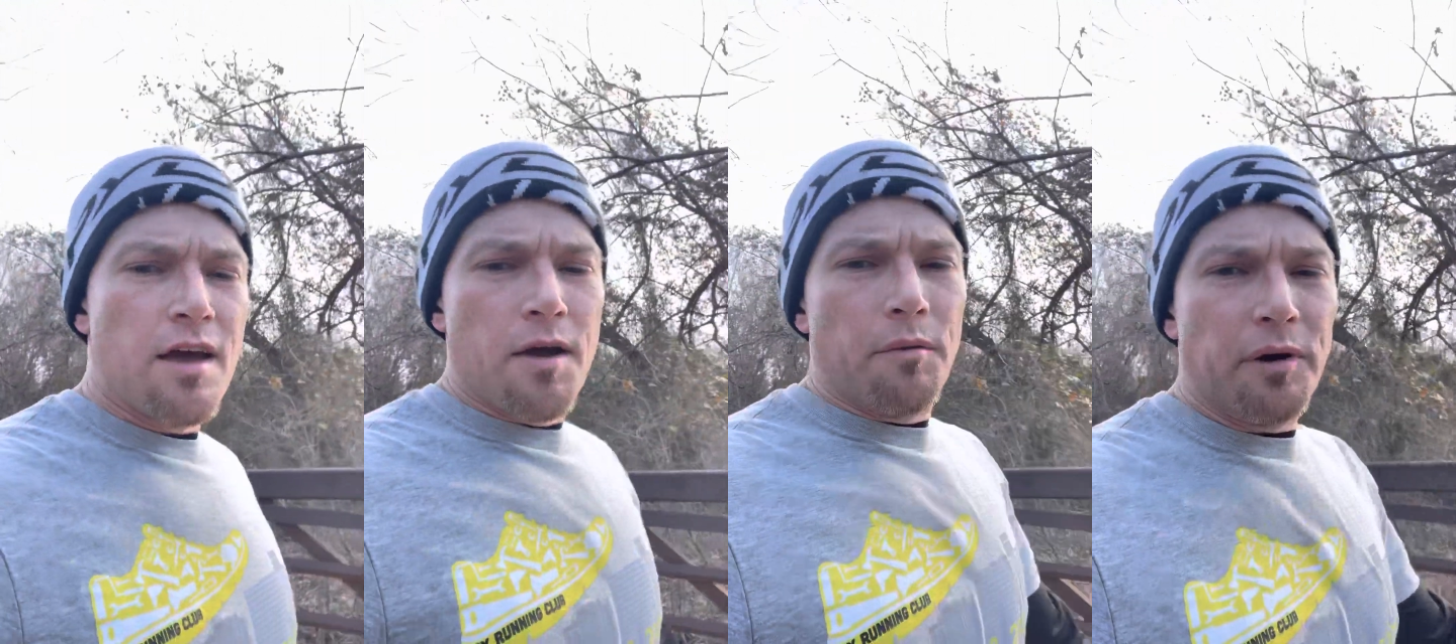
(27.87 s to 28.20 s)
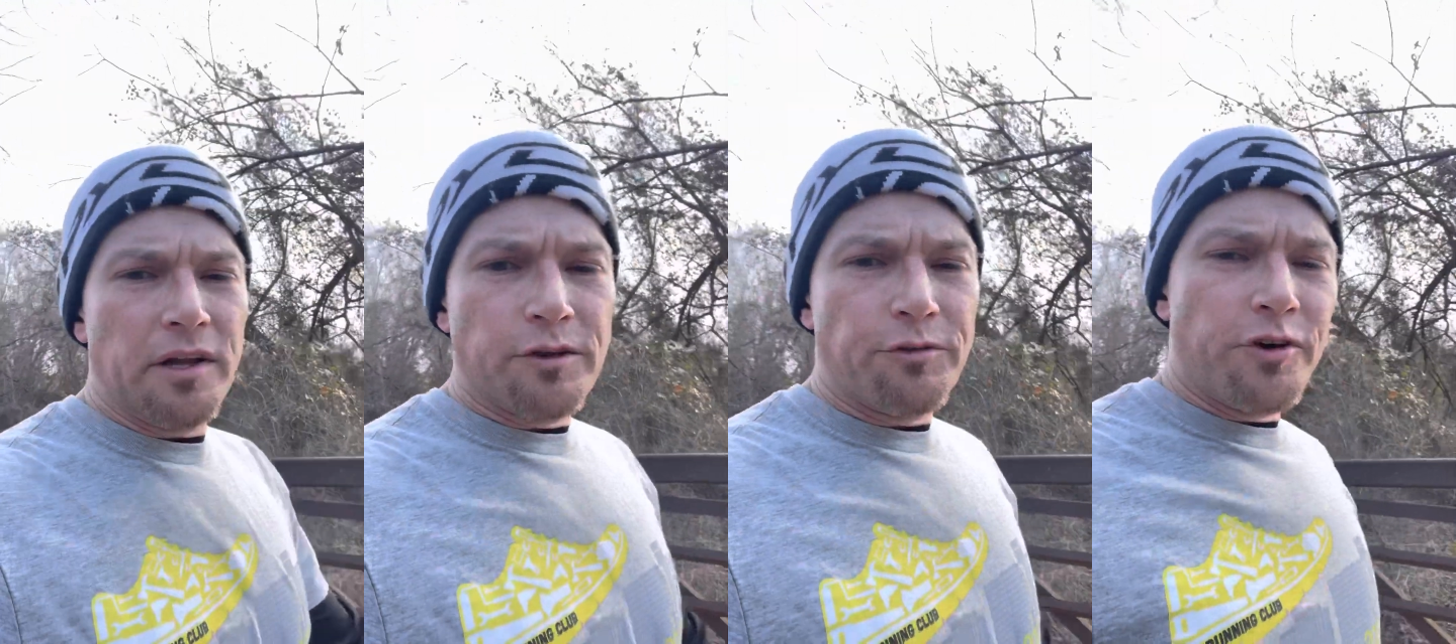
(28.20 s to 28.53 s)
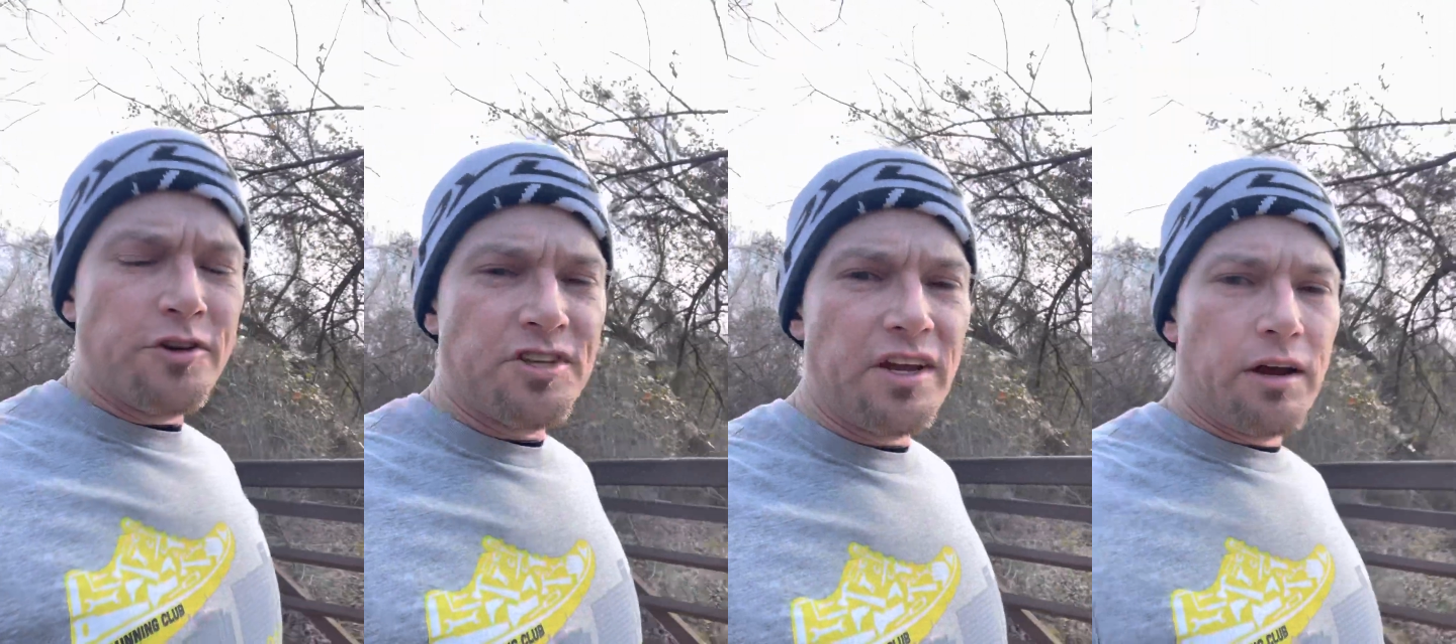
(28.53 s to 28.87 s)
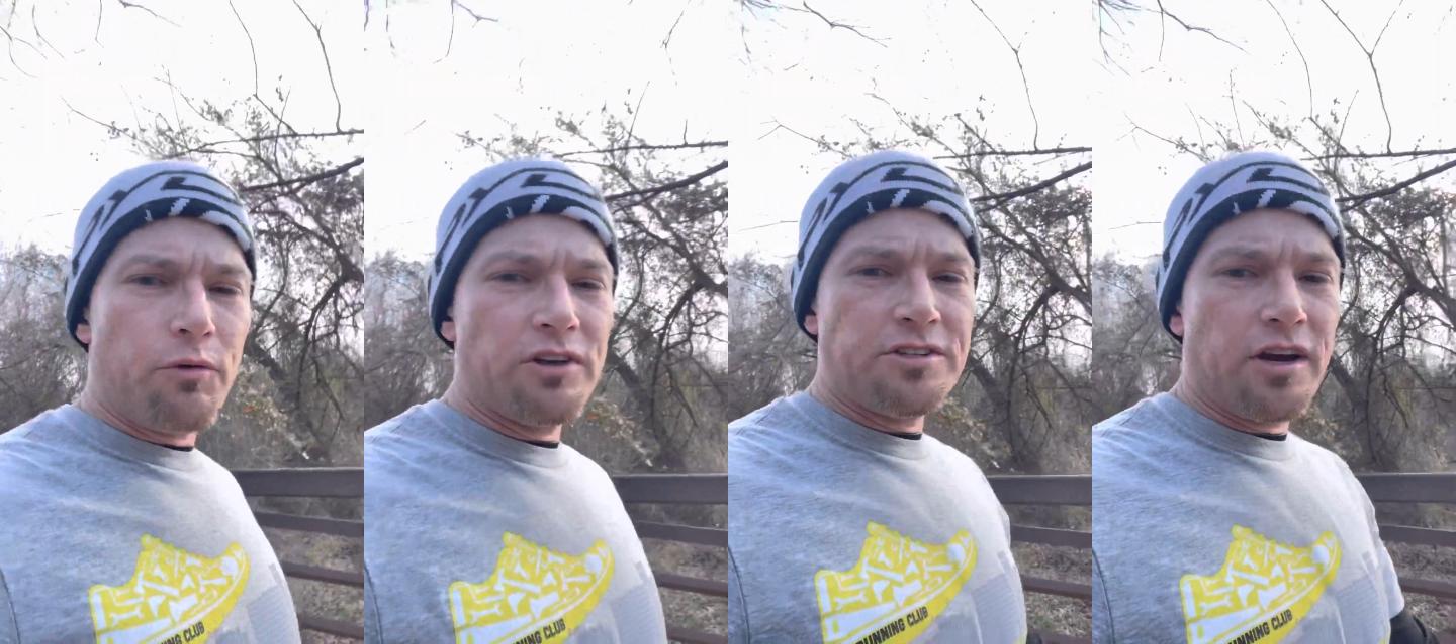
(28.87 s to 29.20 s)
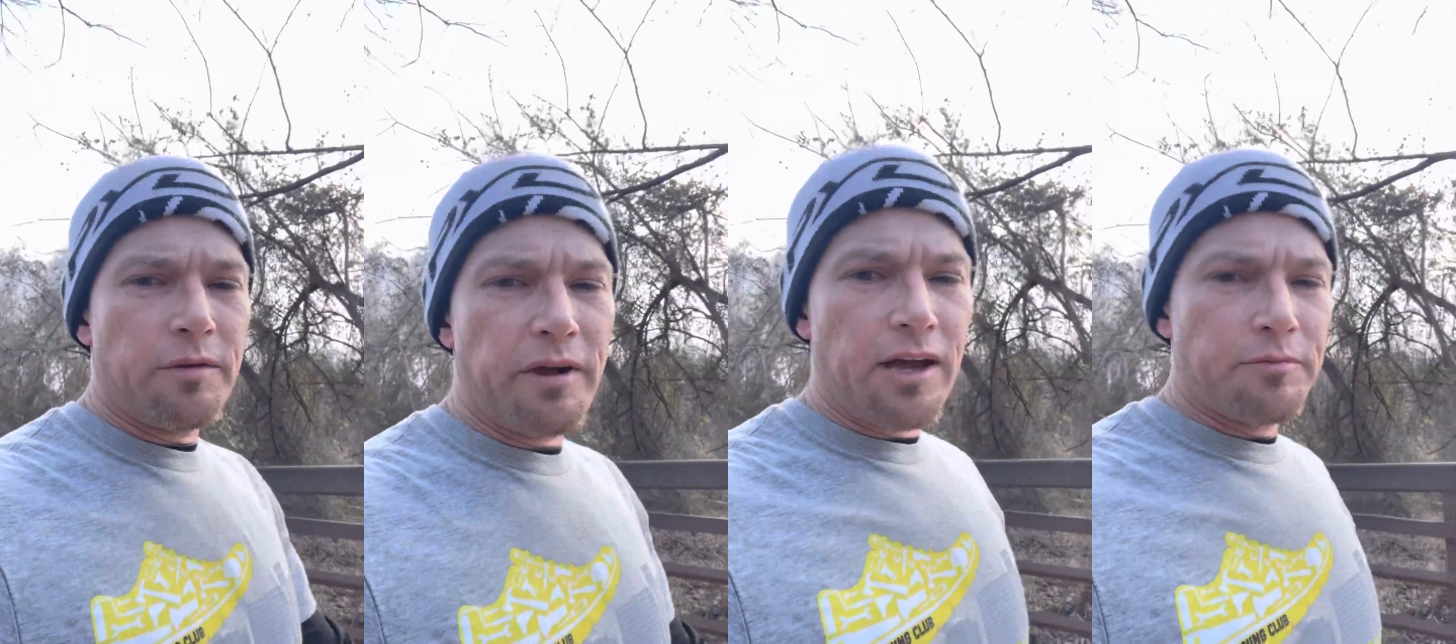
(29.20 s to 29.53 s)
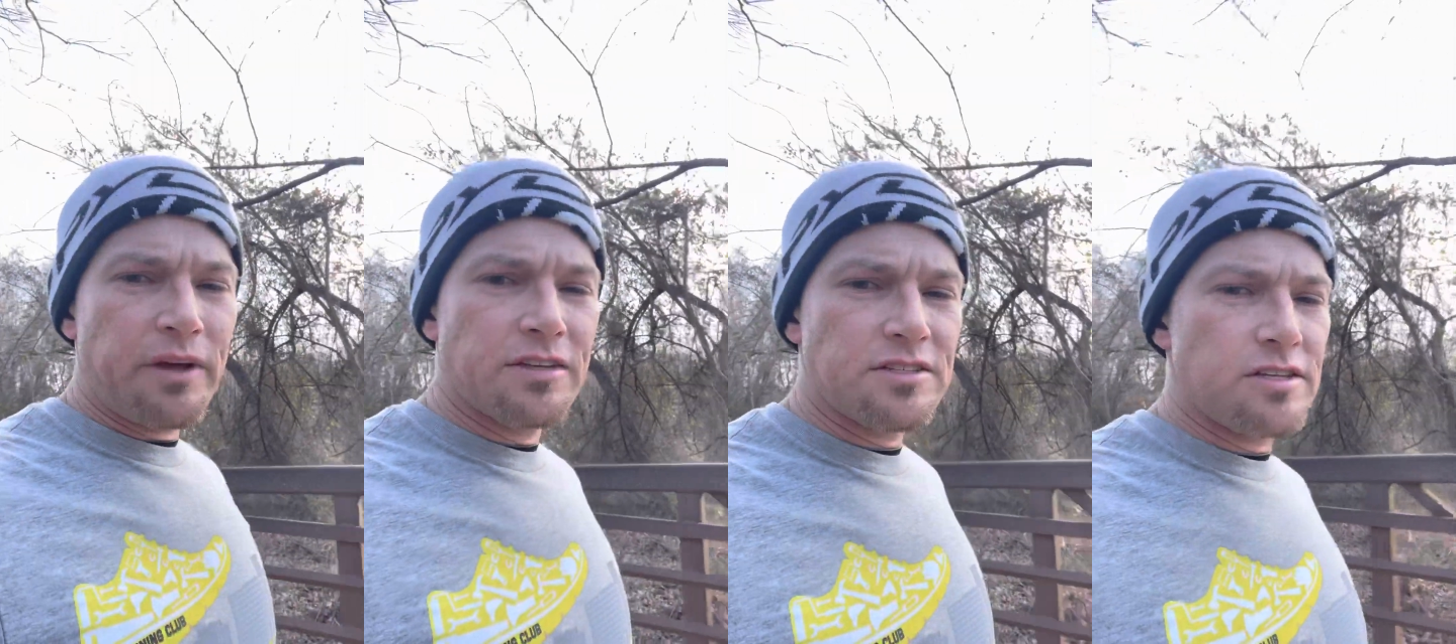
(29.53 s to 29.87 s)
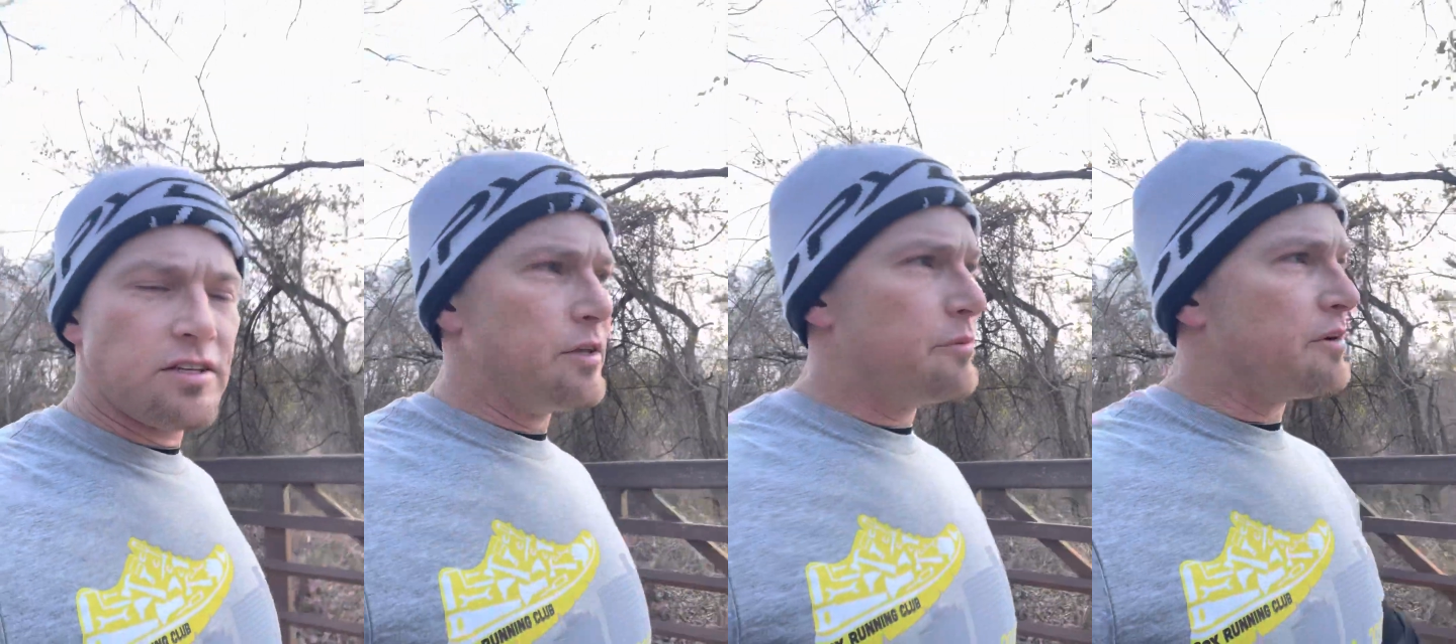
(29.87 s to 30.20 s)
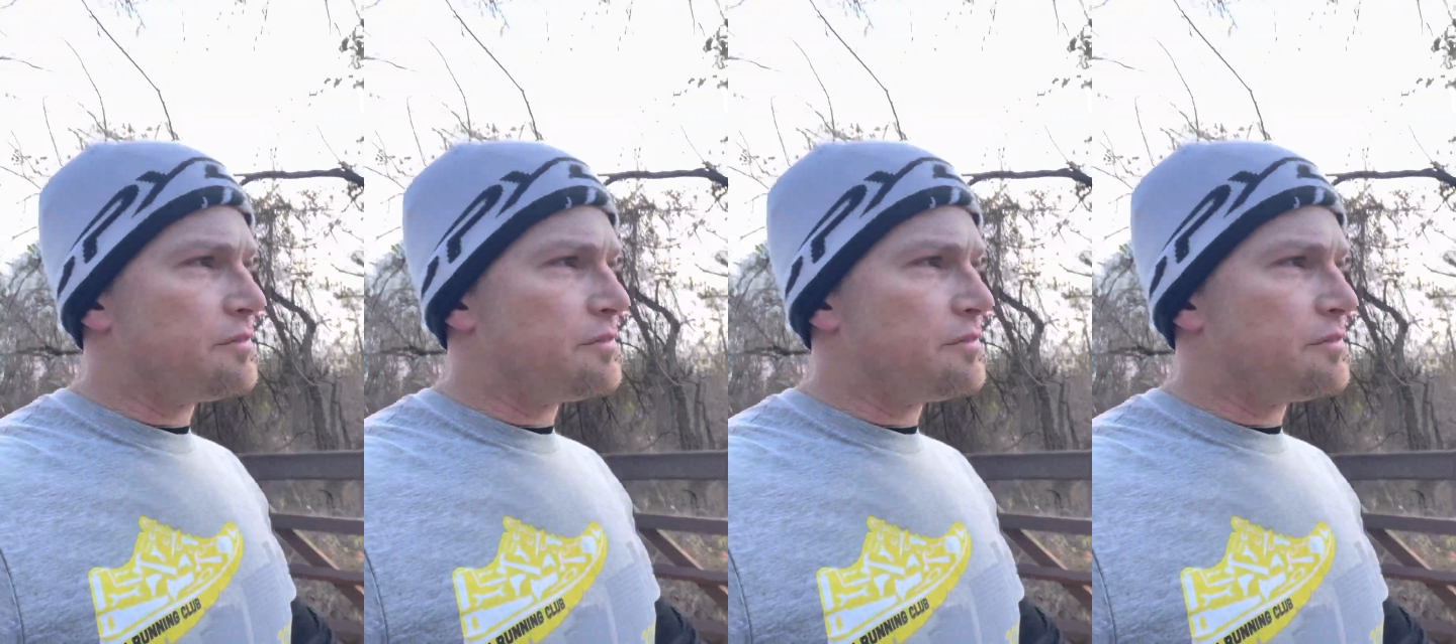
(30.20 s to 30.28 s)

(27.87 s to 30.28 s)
but the first thing I want to talk about, because it's a little bit